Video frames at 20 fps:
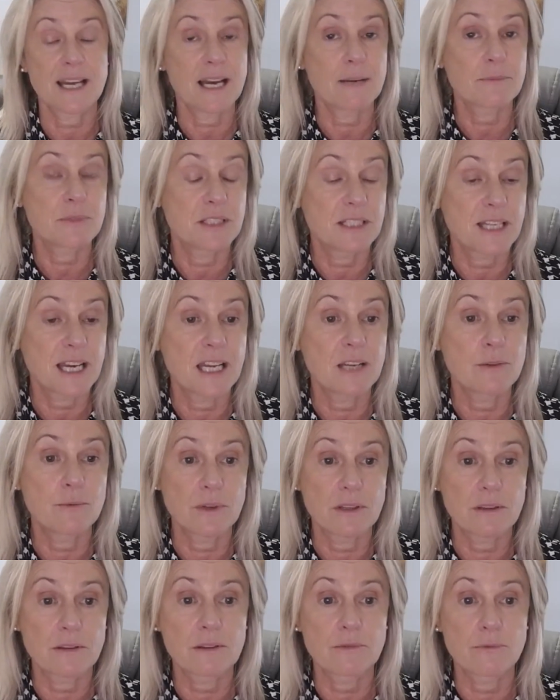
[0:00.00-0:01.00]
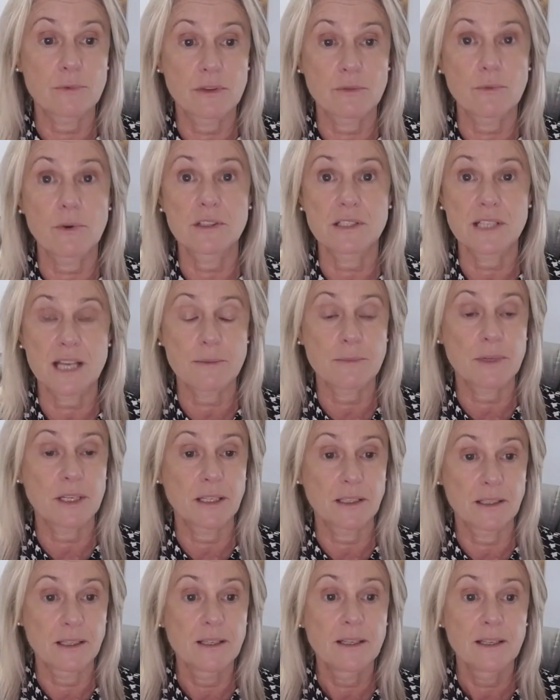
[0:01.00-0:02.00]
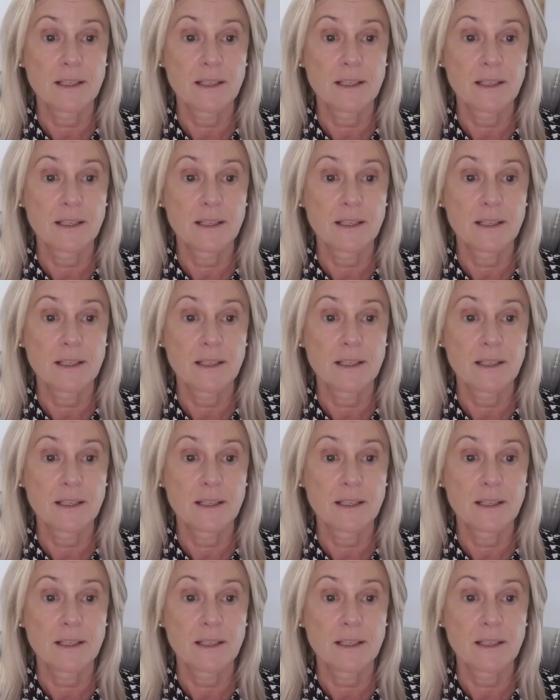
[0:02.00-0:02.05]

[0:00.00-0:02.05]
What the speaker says: stay up to date with what's happening.